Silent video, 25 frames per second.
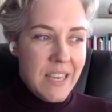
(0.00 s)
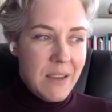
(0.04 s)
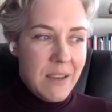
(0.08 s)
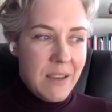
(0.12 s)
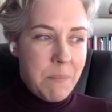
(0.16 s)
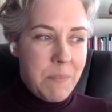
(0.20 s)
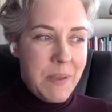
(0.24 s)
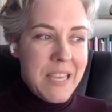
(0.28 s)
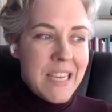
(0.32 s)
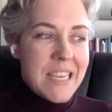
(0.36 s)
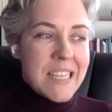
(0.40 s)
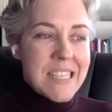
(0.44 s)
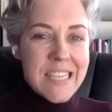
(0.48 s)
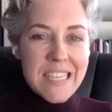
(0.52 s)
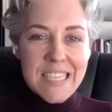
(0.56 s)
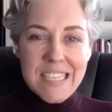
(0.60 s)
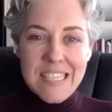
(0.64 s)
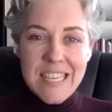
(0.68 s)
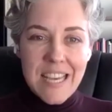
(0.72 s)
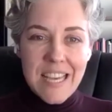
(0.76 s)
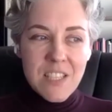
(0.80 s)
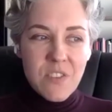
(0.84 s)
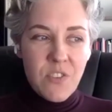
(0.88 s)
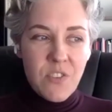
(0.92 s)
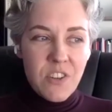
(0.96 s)
being
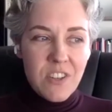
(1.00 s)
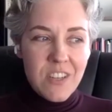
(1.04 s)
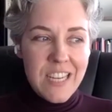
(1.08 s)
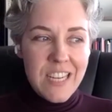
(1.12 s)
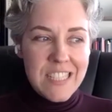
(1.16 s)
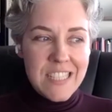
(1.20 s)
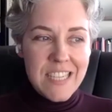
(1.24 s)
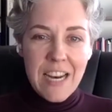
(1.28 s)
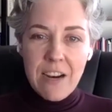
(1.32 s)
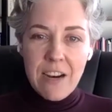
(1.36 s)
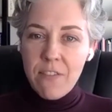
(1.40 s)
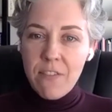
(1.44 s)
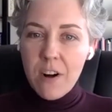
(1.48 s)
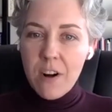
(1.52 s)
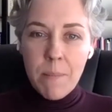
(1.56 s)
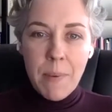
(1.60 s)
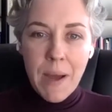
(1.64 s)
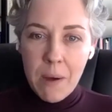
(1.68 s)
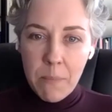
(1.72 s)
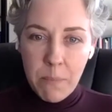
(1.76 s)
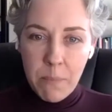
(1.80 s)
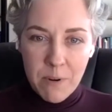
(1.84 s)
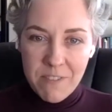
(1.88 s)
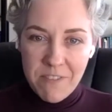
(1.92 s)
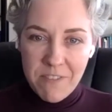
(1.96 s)
successful is never
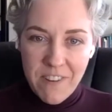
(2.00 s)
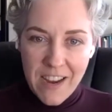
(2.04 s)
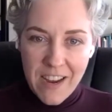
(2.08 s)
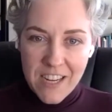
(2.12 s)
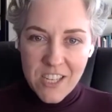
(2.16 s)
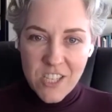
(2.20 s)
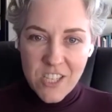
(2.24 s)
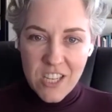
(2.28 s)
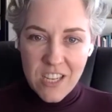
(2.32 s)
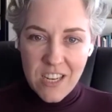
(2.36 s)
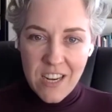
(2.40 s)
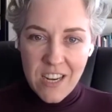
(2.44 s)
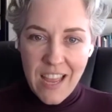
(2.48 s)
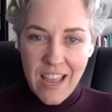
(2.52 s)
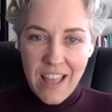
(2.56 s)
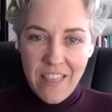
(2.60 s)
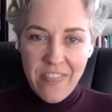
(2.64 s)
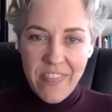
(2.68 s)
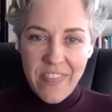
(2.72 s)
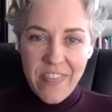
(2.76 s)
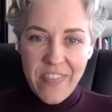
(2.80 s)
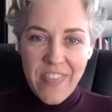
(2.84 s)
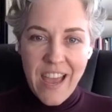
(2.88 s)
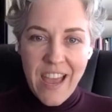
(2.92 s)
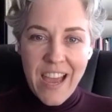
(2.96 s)
about perfection.
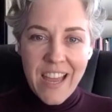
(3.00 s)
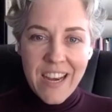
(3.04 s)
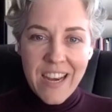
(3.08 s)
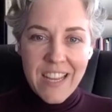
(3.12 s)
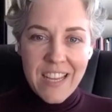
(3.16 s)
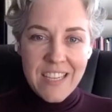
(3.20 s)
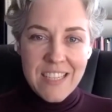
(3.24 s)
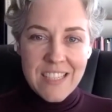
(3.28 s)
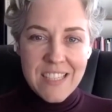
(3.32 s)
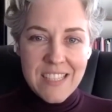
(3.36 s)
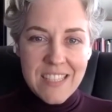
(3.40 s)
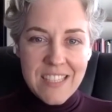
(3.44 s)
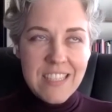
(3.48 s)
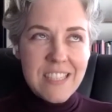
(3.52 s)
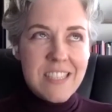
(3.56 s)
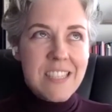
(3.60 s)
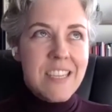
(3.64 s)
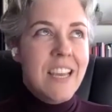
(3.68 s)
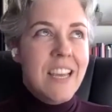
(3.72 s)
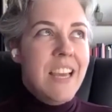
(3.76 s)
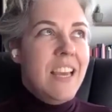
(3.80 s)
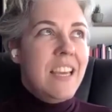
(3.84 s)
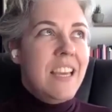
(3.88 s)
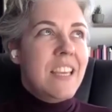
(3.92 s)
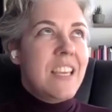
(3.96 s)
And that is this
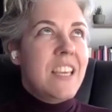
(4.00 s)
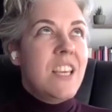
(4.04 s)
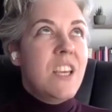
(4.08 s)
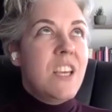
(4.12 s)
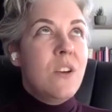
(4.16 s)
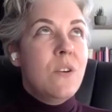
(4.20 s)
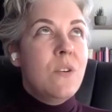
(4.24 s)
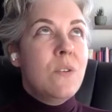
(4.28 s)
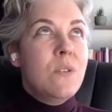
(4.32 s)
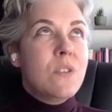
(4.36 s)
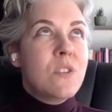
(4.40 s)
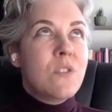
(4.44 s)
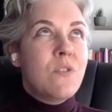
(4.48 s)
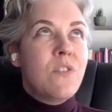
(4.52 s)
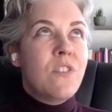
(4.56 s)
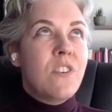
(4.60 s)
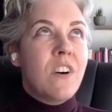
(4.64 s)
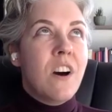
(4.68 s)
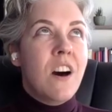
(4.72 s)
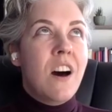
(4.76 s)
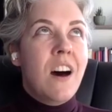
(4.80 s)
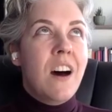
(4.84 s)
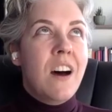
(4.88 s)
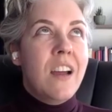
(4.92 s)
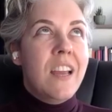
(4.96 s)
huge
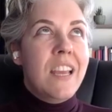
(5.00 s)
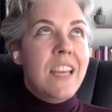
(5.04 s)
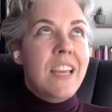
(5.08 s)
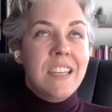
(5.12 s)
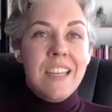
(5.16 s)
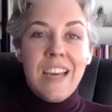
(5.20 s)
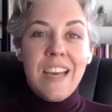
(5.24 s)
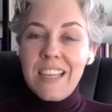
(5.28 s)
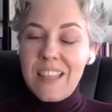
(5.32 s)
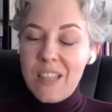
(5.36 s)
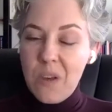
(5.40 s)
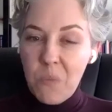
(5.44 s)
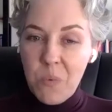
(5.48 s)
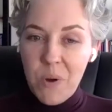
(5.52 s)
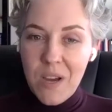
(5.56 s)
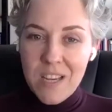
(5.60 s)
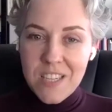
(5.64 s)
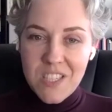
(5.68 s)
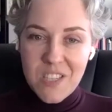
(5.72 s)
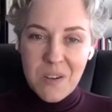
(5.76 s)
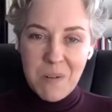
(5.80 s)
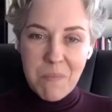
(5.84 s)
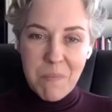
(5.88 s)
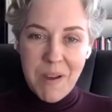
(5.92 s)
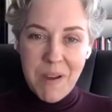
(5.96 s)
flaw in like the
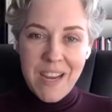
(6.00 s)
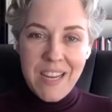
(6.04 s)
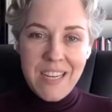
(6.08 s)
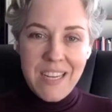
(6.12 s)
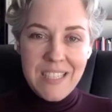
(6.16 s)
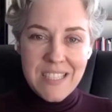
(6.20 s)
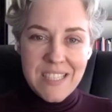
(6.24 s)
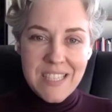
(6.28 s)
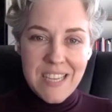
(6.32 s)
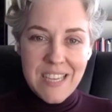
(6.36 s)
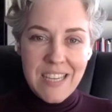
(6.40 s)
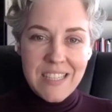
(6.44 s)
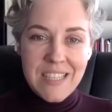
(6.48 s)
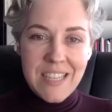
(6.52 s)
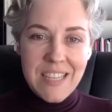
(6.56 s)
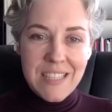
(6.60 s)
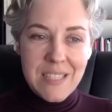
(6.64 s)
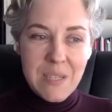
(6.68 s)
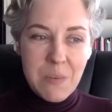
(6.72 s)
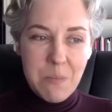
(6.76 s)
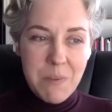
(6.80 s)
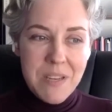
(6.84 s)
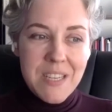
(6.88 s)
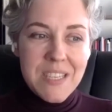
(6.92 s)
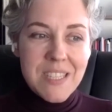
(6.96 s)
Western mindset that to
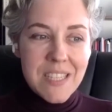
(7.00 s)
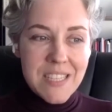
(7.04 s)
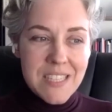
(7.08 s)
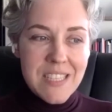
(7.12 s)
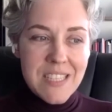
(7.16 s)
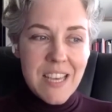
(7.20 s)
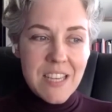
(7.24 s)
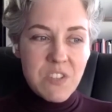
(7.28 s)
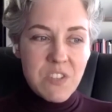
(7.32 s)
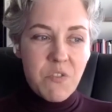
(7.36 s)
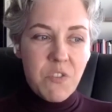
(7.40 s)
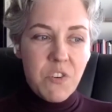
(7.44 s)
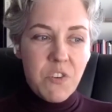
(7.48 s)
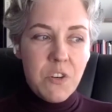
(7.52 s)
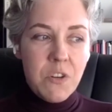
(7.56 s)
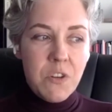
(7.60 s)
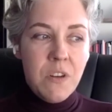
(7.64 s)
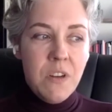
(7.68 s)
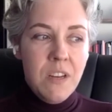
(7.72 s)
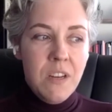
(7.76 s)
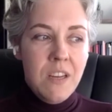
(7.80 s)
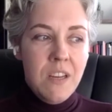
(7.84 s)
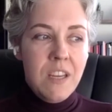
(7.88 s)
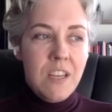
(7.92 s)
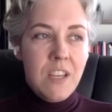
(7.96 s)
be successful,
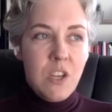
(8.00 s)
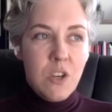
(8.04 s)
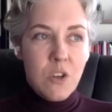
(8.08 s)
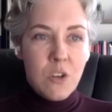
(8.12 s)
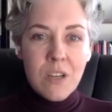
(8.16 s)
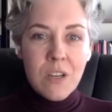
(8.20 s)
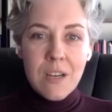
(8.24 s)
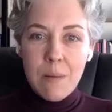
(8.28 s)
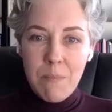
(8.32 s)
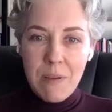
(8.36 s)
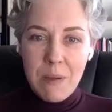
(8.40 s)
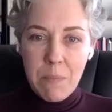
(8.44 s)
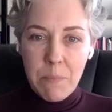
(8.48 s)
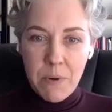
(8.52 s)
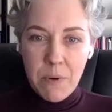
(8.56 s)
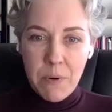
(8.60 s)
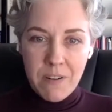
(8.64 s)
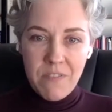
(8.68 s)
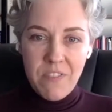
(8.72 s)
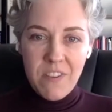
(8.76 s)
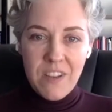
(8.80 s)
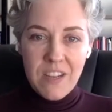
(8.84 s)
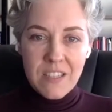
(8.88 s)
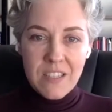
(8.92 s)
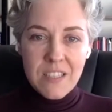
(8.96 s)
you're going to be
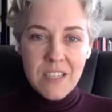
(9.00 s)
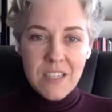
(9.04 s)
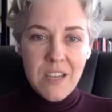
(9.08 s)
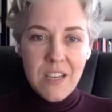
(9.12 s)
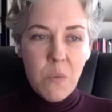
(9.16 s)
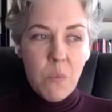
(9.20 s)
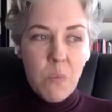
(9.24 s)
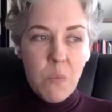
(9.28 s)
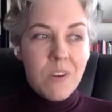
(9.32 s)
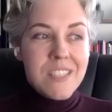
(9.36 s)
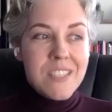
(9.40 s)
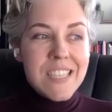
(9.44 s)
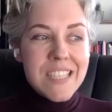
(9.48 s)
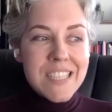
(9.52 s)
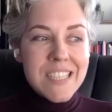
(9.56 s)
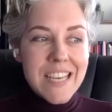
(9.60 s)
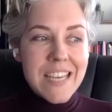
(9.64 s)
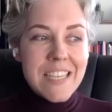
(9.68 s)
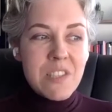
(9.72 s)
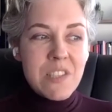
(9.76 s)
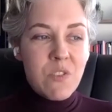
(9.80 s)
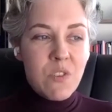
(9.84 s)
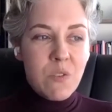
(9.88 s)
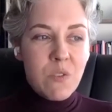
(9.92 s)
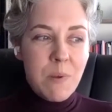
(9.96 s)
perfect. Well,
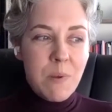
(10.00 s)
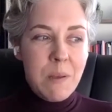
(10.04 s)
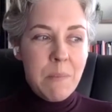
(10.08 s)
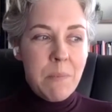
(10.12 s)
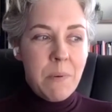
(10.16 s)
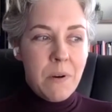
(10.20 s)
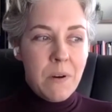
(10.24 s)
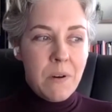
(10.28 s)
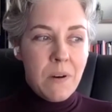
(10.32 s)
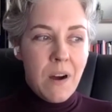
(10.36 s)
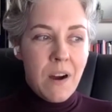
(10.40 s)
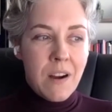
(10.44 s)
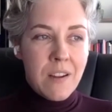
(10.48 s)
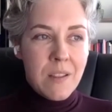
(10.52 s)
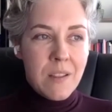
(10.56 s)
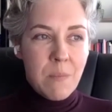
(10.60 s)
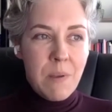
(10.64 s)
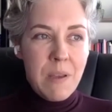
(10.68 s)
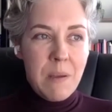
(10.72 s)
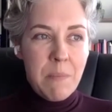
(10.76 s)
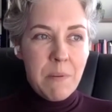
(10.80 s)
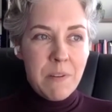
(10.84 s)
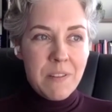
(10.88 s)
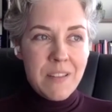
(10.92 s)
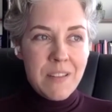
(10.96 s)
successful people are the
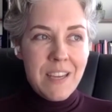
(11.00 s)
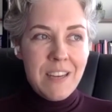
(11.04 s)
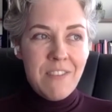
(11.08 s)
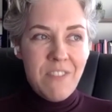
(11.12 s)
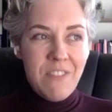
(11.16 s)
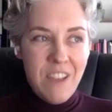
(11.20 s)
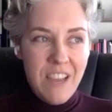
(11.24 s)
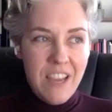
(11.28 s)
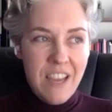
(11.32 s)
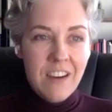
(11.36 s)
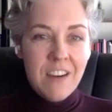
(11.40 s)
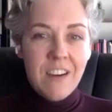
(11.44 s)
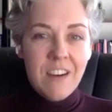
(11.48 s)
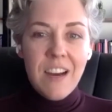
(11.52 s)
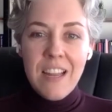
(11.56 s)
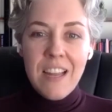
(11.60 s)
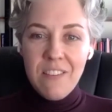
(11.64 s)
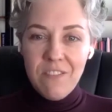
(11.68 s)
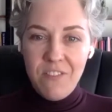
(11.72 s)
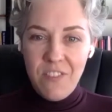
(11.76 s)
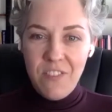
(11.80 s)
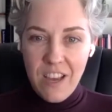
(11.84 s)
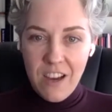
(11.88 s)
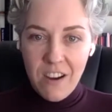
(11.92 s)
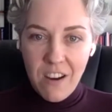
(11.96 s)
people that fail and
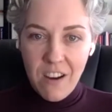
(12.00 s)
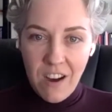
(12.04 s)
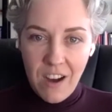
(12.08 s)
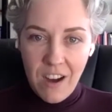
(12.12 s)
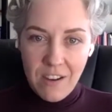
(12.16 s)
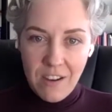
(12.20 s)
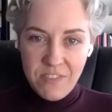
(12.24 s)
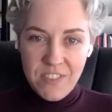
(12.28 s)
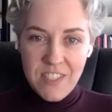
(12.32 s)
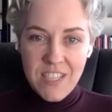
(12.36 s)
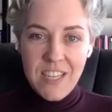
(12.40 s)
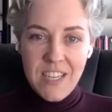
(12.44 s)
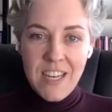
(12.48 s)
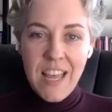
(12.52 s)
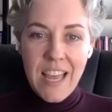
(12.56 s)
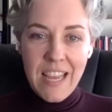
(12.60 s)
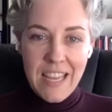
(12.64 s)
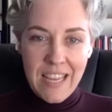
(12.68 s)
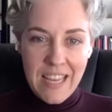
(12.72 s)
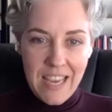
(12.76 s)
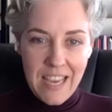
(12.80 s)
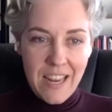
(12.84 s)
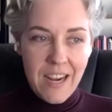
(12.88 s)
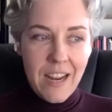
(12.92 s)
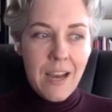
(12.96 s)
fail often and
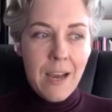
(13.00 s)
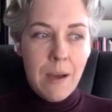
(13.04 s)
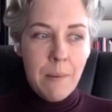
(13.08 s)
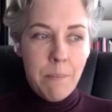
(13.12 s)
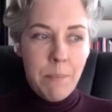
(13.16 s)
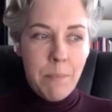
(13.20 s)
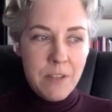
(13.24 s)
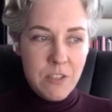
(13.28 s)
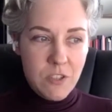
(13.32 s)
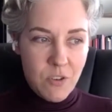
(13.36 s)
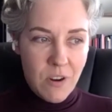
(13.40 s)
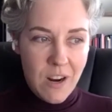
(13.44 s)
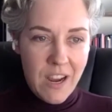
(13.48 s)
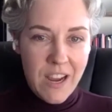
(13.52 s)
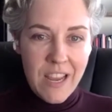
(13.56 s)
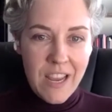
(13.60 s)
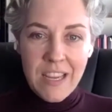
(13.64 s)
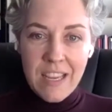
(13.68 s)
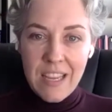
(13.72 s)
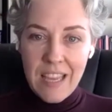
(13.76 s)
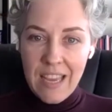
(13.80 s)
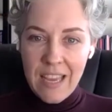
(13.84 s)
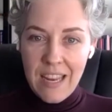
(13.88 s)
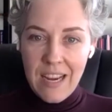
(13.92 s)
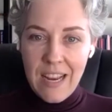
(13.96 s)
get up and try
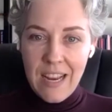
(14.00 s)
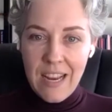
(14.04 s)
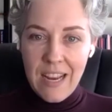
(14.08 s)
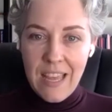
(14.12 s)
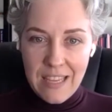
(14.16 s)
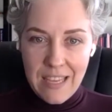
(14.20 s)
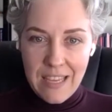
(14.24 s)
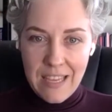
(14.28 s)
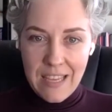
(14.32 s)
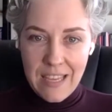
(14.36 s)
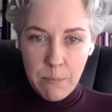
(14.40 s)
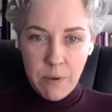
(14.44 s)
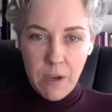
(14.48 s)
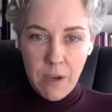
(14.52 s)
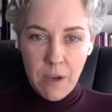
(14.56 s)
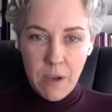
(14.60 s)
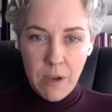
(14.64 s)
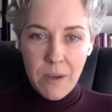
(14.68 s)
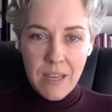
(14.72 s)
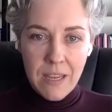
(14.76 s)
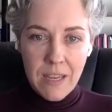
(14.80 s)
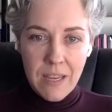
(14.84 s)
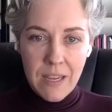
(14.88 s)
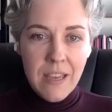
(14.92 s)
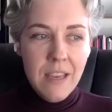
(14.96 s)
again and keep
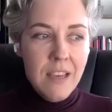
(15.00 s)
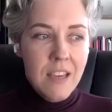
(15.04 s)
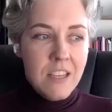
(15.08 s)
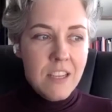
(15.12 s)
going.